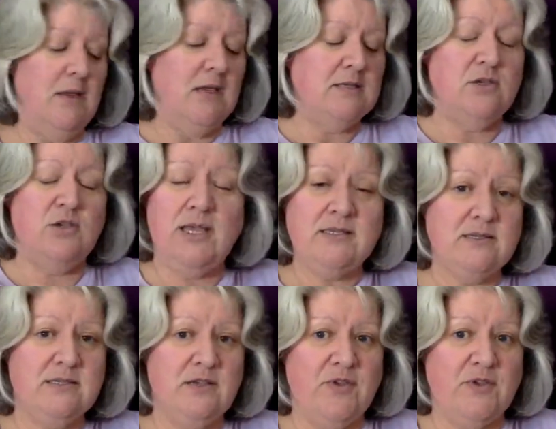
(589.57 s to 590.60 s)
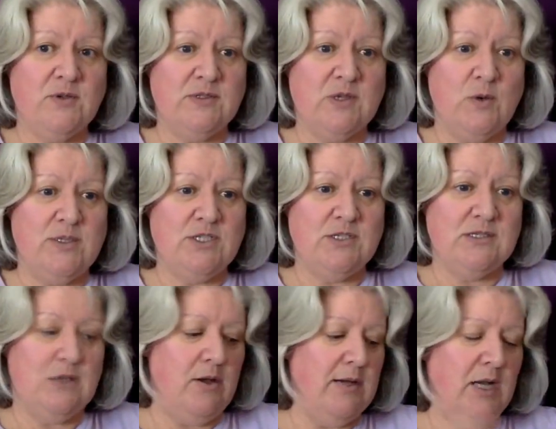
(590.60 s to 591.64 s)
So you ask yourself those six questions.
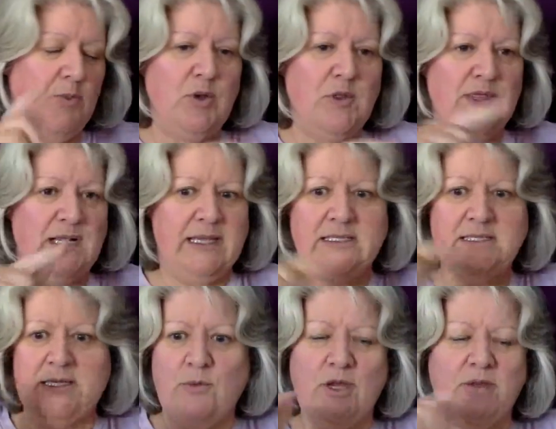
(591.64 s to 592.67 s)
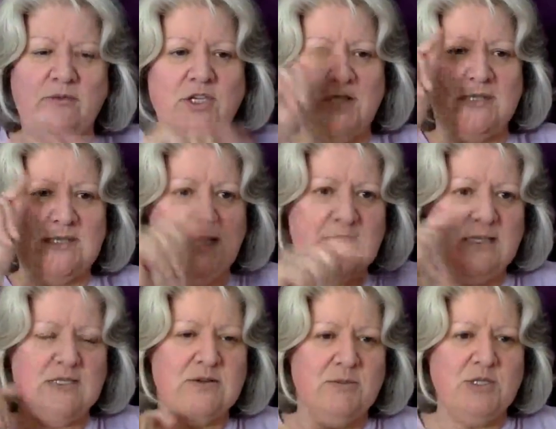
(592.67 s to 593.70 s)
So I'm going to put the link to Networking Riches in the
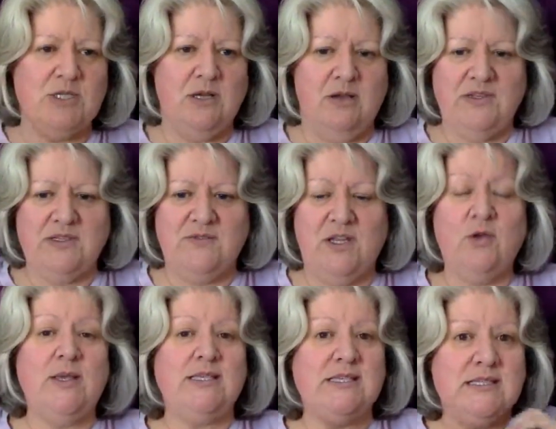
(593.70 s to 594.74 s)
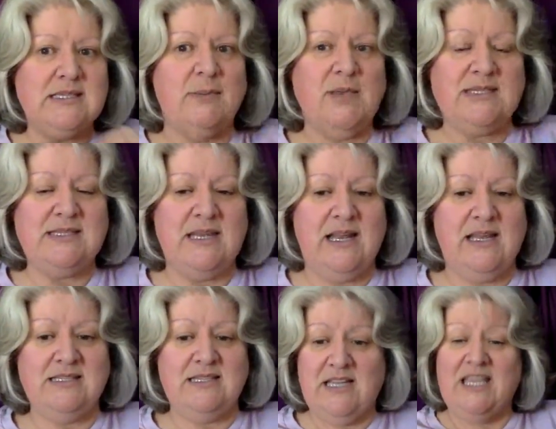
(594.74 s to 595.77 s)
description of this video. It's this coming Saturday and
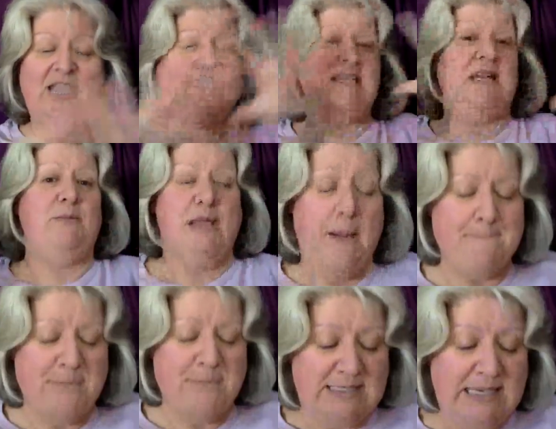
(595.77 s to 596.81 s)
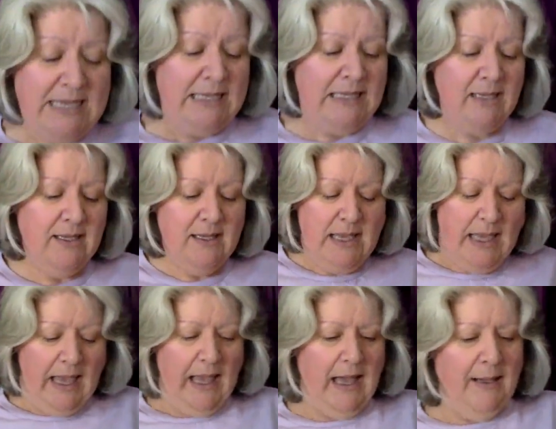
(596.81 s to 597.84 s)
Sunday. It's going to be amazing.
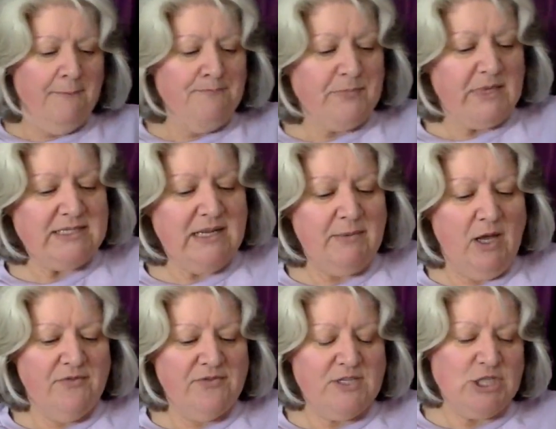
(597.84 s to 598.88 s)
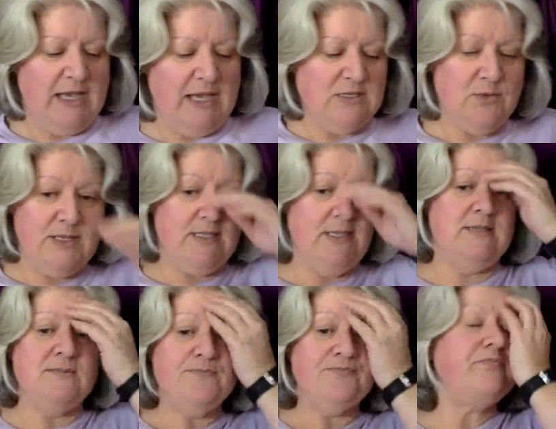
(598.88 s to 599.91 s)
It's going to be off the charts. It always is.
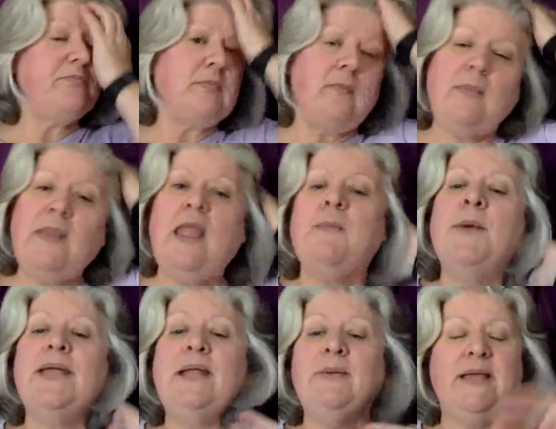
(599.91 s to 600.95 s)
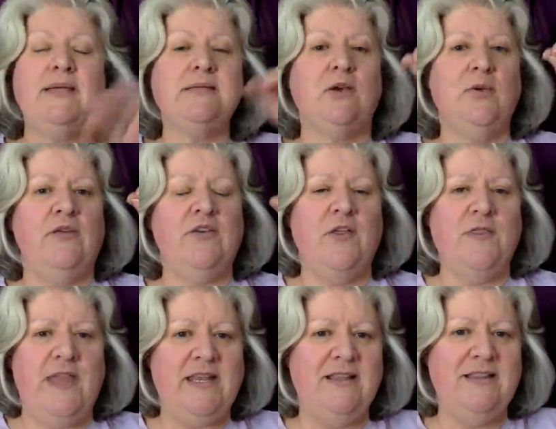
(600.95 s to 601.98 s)
But anyway, so I've got
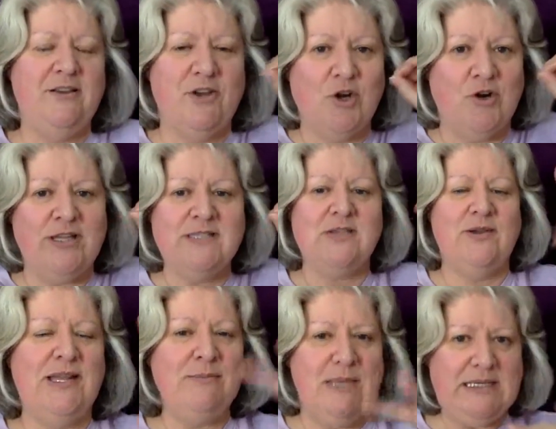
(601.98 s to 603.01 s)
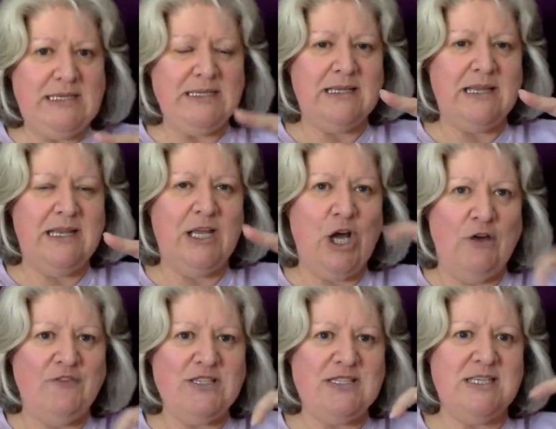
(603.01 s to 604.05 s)
that in there in green. So meeting, any
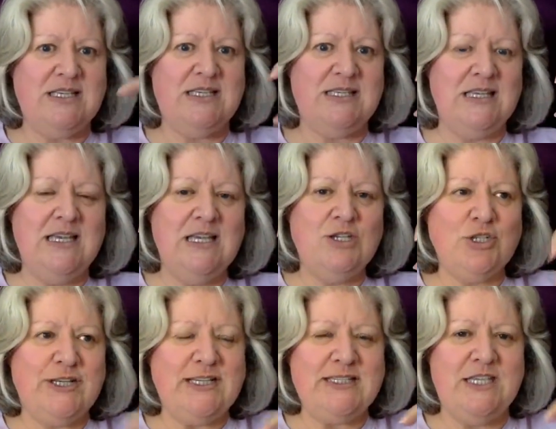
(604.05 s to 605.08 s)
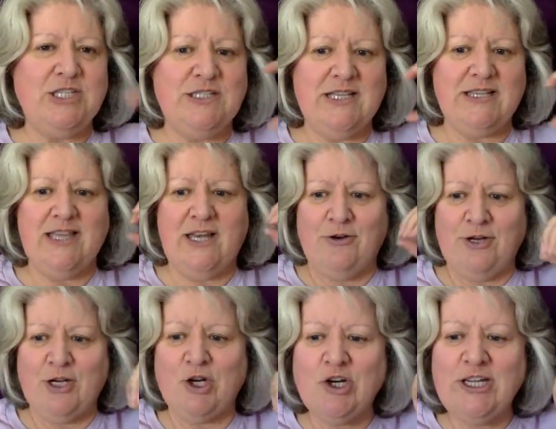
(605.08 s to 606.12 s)
conferences, training sessions like that are
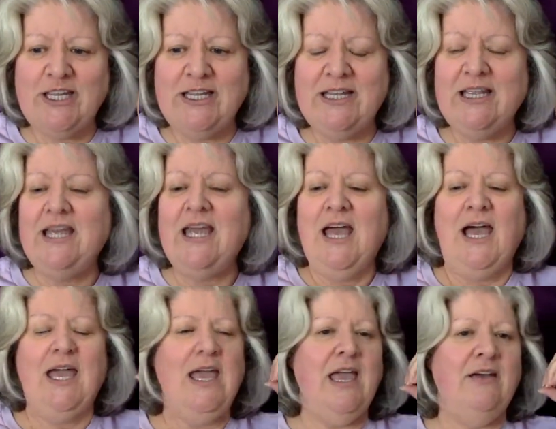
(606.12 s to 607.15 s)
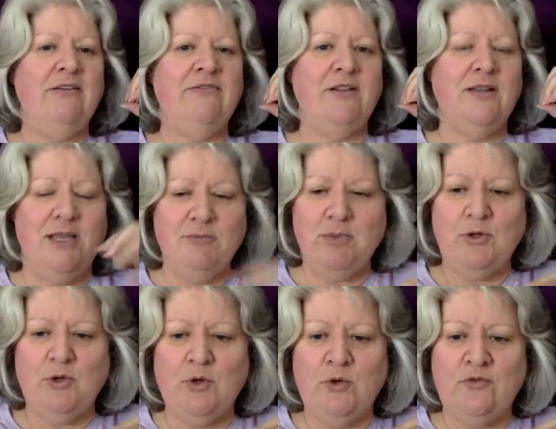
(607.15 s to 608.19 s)
in green. I have light
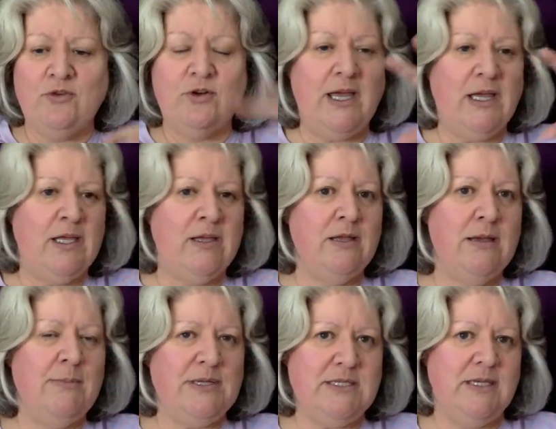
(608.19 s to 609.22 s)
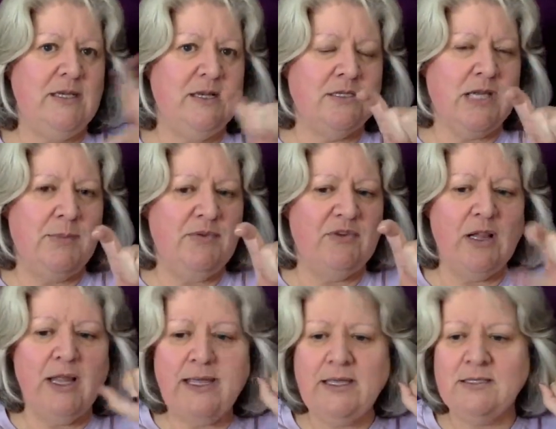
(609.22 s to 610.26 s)
blue for a particular type of
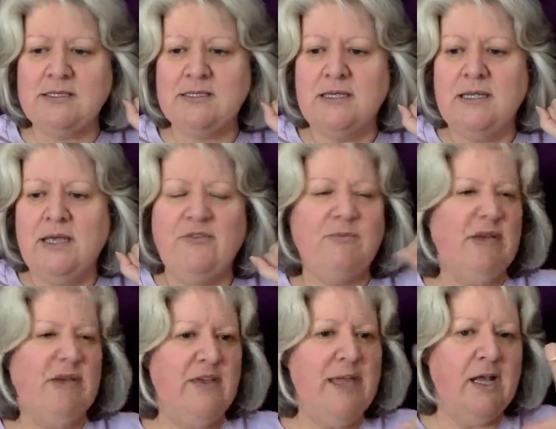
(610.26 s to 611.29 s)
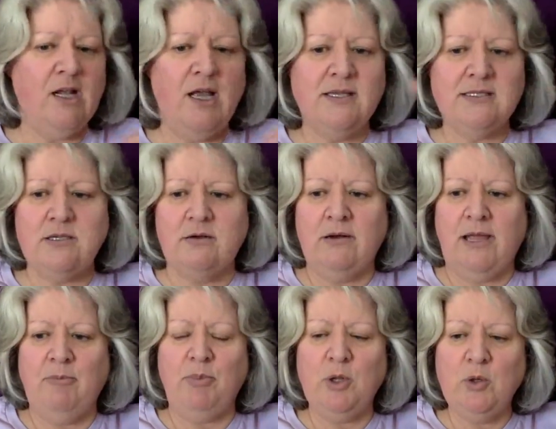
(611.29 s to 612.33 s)
client. For my VA clients, they're in
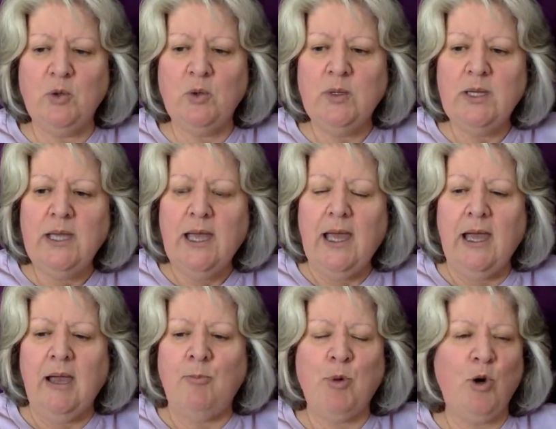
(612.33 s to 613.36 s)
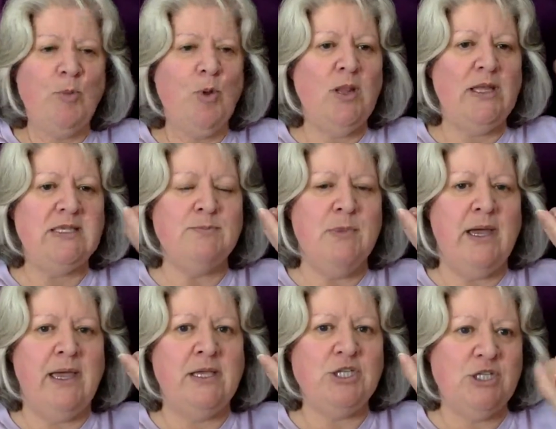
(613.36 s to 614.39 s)
light blue. Purple is
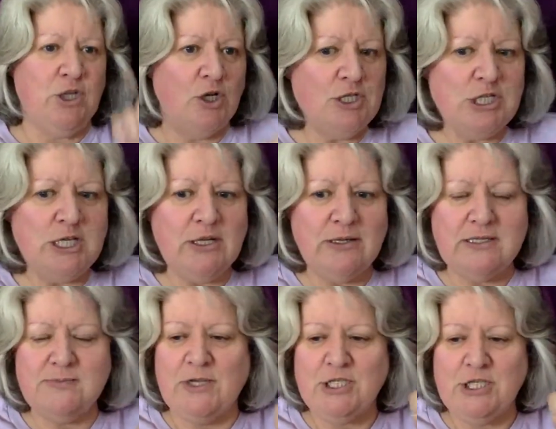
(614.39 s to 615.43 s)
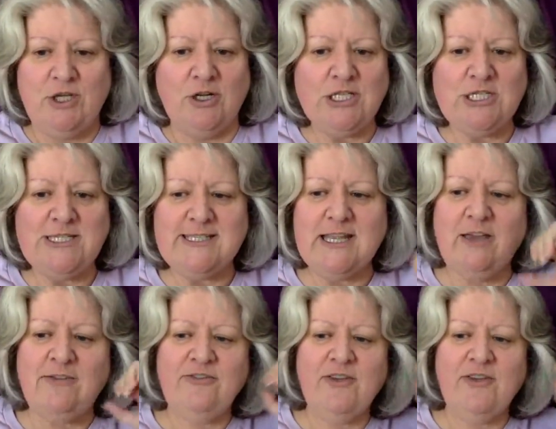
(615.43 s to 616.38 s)
my genealogy stuff.